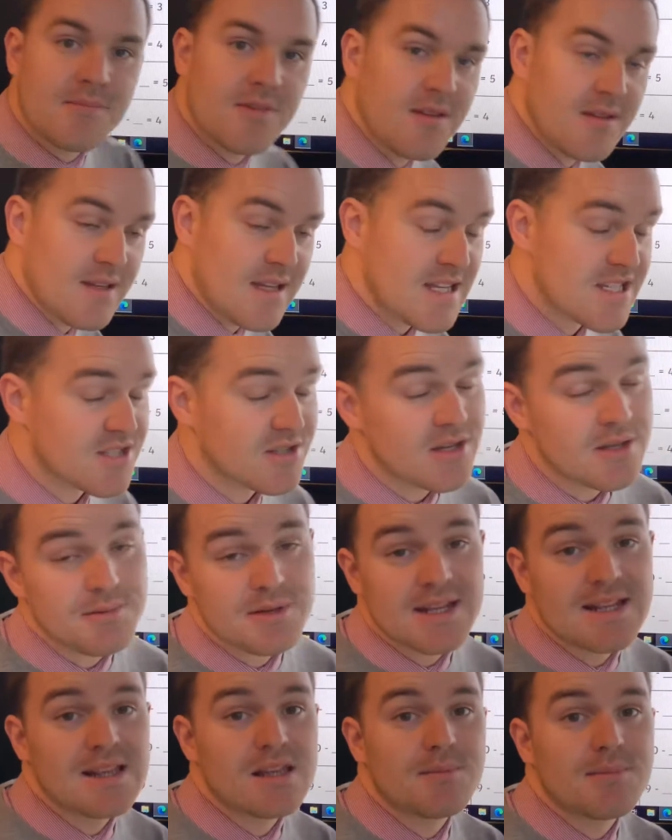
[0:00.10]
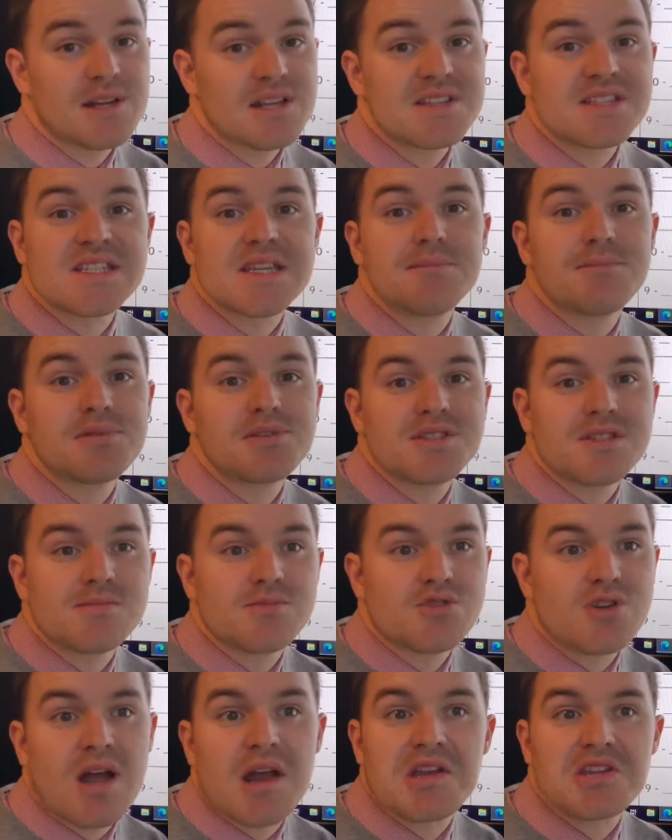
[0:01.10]
Yesterday we did a little bit of simple
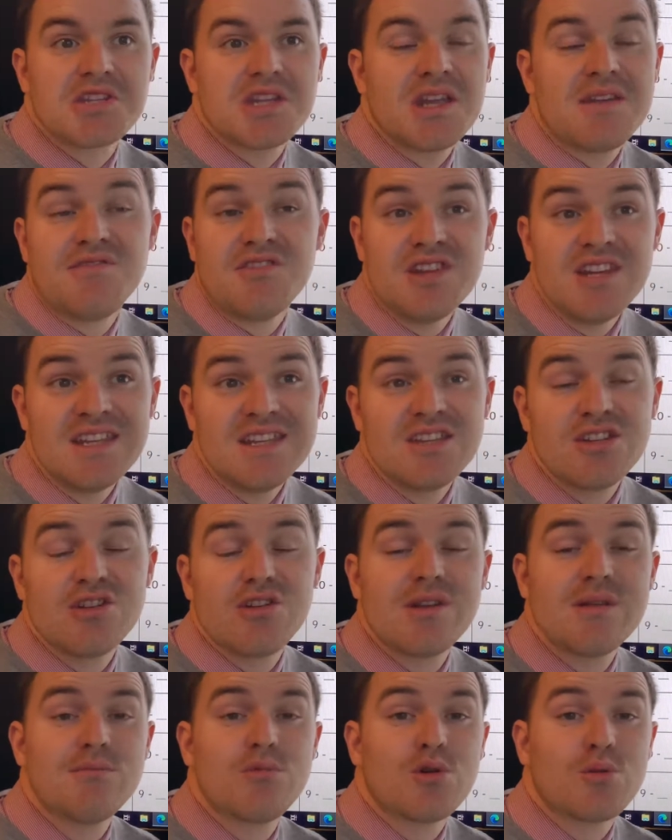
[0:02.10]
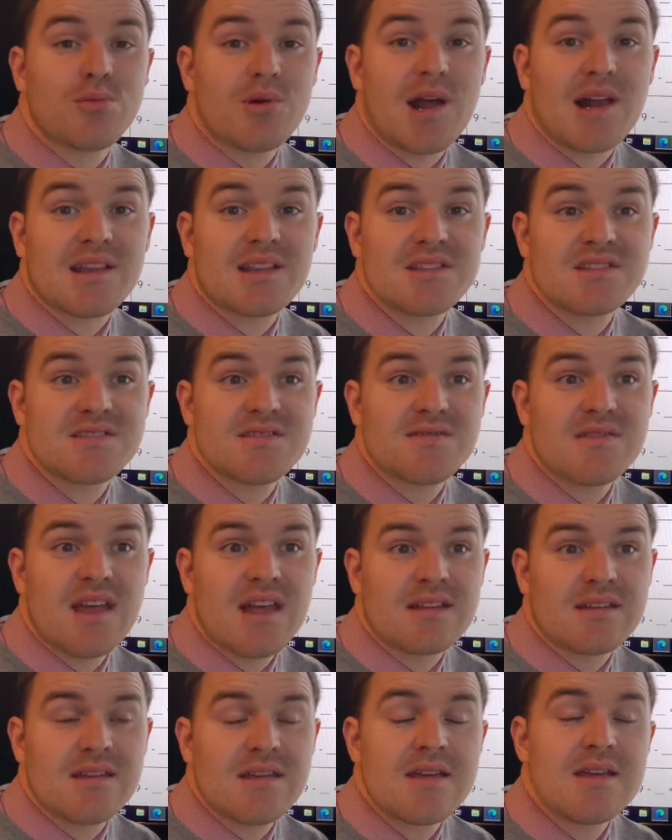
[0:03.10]
subtraction. If you need to do any more practice of
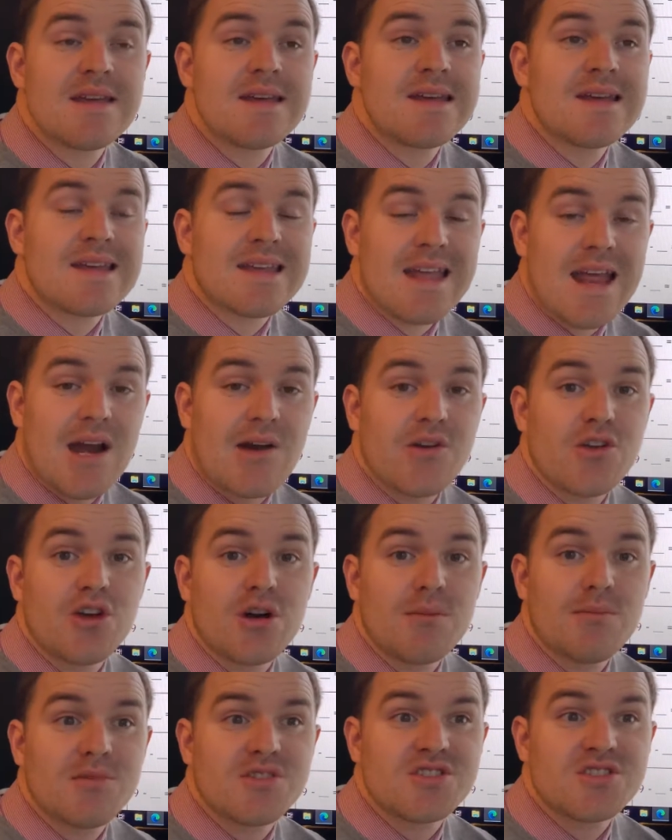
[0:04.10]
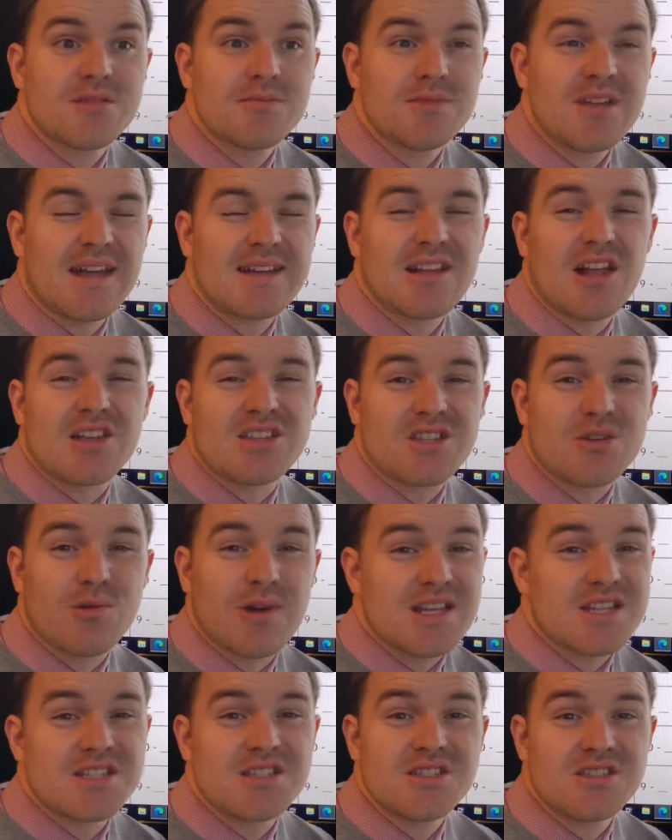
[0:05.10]
that, carry on with them. You had lots of
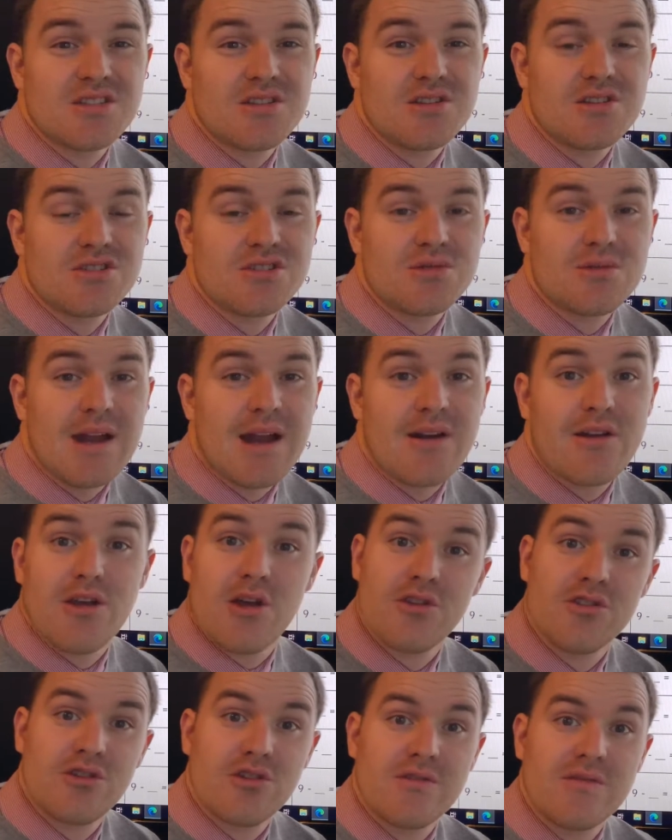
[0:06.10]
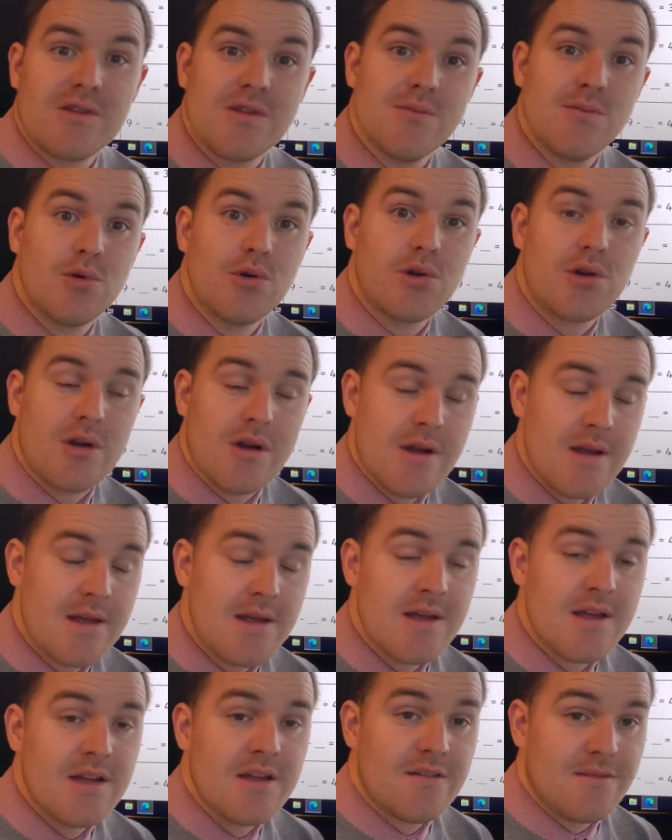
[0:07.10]
questions to do, so carry on, do a few more
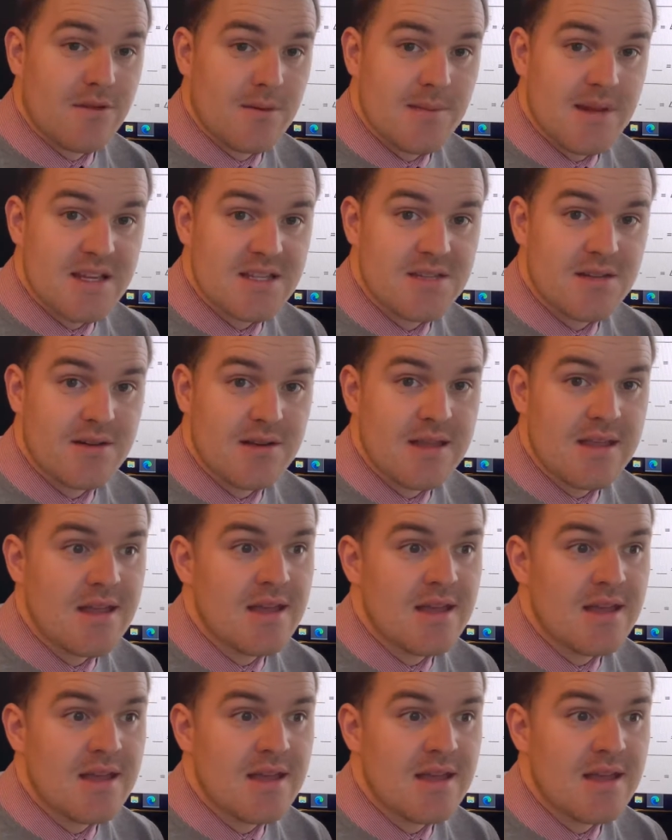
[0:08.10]
from yesterday.